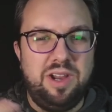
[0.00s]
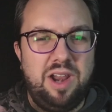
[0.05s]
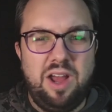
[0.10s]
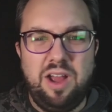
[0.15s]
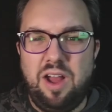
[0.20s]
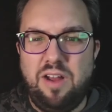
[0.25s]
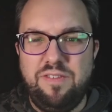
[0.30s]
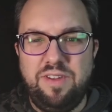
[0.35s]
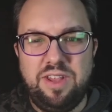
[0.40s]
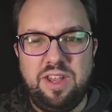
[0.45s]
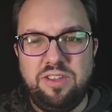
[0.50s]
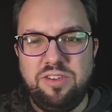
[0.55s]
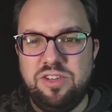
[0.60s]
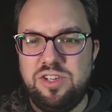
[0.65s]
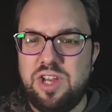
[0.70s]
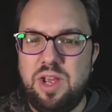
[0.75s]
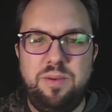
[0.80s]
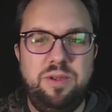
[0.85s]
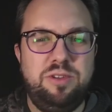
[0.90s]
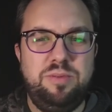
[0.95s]
Like, I think that's a
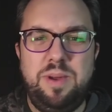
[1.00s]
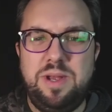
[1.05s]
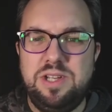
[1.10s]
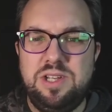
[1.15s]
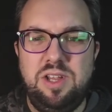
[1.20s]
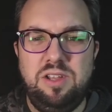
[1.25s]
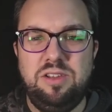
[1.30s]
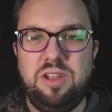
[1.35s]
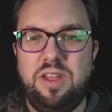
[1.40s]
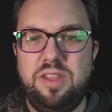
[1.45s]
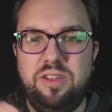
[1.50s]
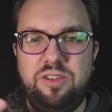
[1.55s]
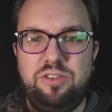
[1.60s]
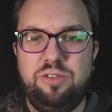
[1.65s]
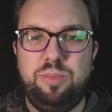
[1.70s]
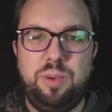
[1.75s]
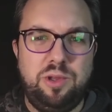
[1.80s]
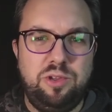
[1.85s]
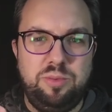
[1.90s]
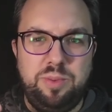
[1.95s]
shame, especially as like this is
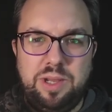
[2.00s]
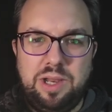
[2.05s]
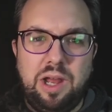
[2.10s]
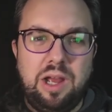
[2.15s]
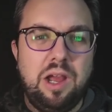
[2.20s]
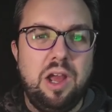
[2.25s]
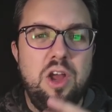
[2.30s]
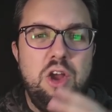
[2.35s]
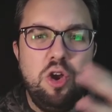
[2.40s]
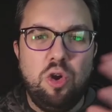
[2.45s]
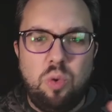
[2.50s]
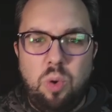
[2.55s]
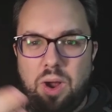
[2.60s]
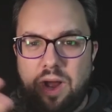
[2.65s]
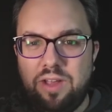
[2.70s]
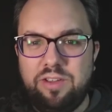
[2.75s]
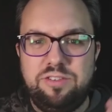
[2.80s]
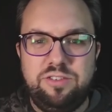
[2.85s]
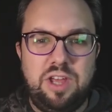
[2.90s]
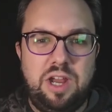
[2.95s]
supposed to be like quite
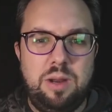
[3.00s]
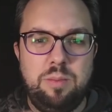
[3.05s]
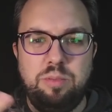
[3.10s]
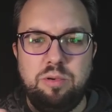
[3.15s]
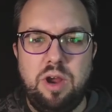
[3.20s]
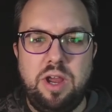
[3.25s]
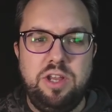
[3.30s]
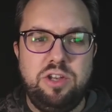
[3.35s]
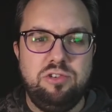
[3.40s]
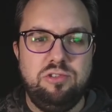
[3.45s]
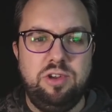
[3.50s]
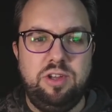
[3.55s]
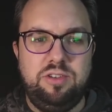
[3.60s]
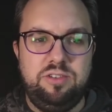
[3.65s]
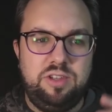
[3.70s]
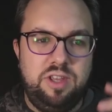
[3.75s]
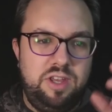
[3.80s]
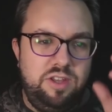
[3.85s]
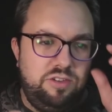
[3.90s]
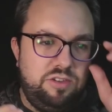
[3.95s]
a celebratory
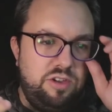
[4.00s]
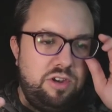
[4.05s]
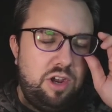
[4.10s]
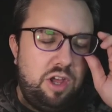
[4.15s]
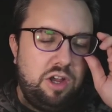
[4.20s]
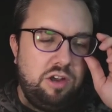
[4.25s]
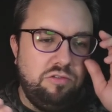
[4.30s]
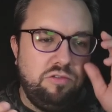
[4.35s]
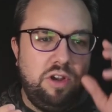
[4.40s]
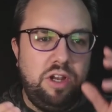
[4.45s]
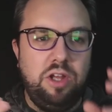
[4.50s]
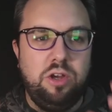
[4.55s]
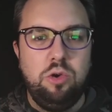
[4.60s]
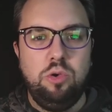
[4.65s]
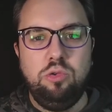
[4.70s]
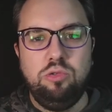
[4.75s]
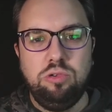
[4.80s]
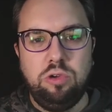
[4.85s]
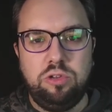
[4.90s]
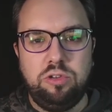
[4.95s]
season, like a really
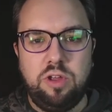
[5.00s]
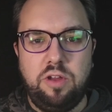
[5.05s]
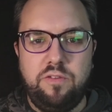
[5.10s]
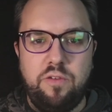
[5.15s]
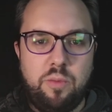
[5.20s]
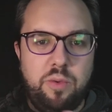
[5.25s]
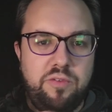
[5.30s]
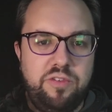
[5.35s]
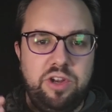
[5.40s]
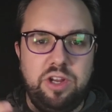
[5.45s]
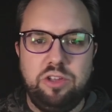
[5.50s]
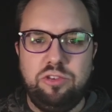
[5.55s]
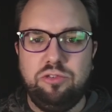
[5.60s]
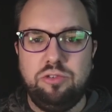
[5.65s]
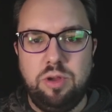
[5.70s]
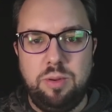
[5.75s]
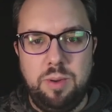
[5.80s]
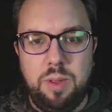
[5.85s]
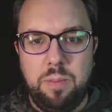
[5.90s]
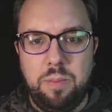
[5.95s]
cool crossover with an
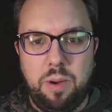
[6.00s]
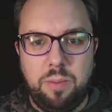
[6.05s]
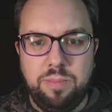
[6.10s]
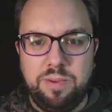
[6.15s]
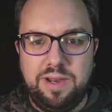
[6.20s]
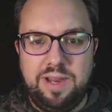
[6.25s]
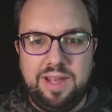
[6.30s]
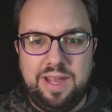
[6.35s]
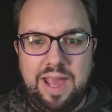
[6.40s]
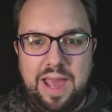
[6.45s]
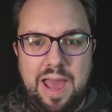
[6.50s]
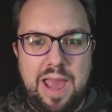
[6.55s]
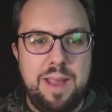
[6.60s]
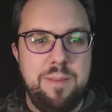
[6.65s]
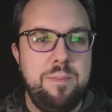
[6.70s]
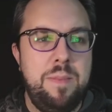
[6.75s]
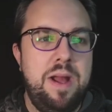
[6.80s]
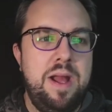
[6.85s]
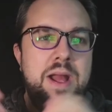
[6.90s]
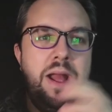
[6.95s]
extremely popular
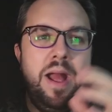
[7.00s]
game.